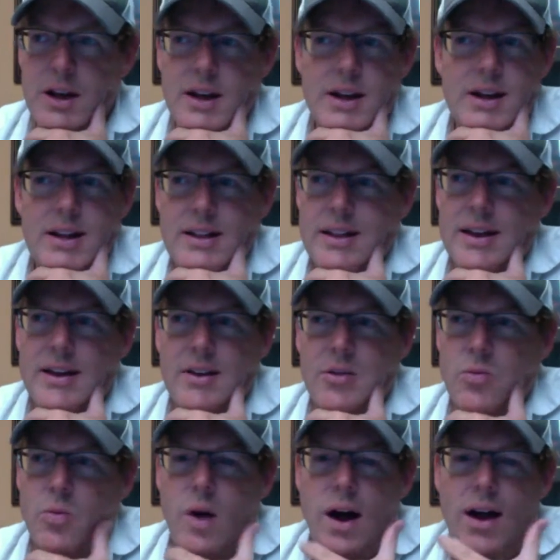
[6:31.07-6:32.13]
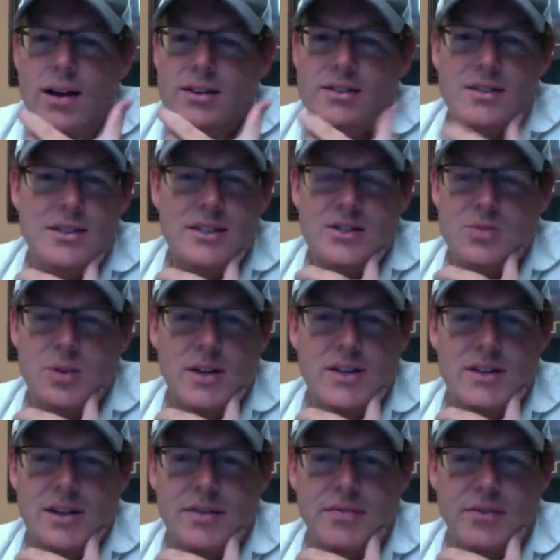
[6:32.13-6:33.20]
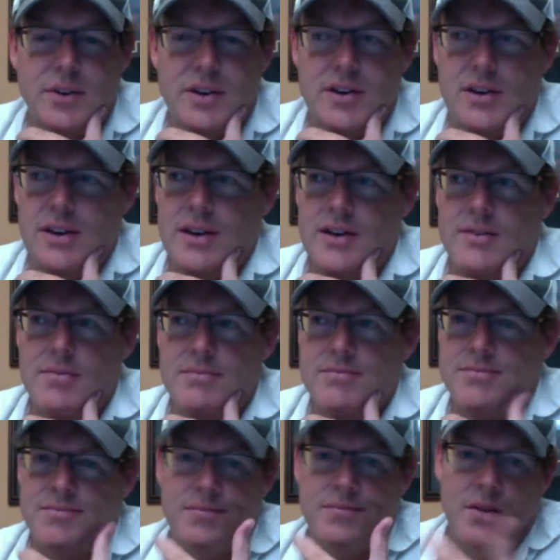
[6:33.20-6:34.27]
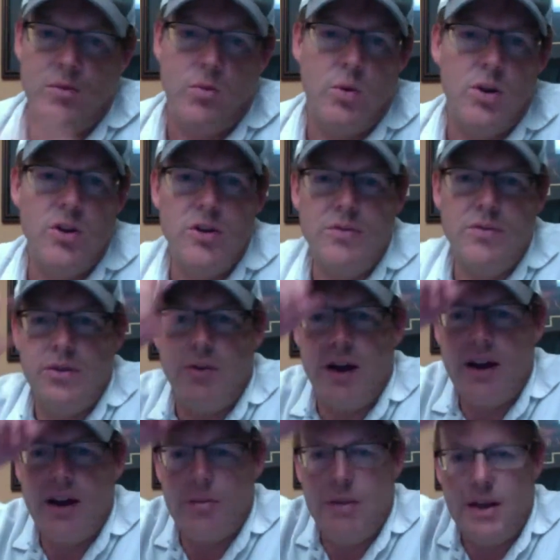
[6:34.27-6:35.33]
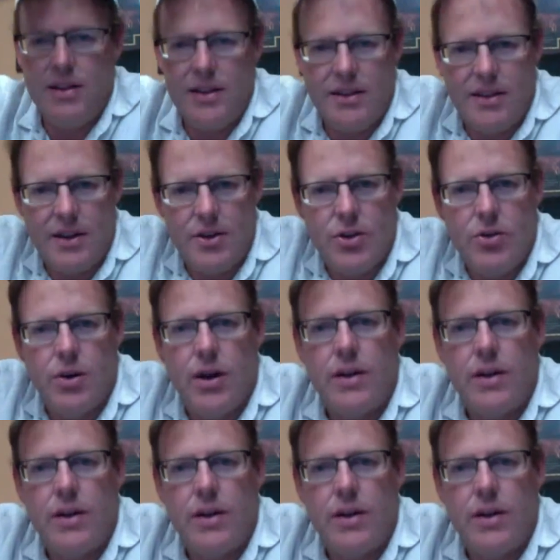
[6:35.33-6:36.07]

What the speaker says: Like, why is this one different? And would you even recommend that they do it?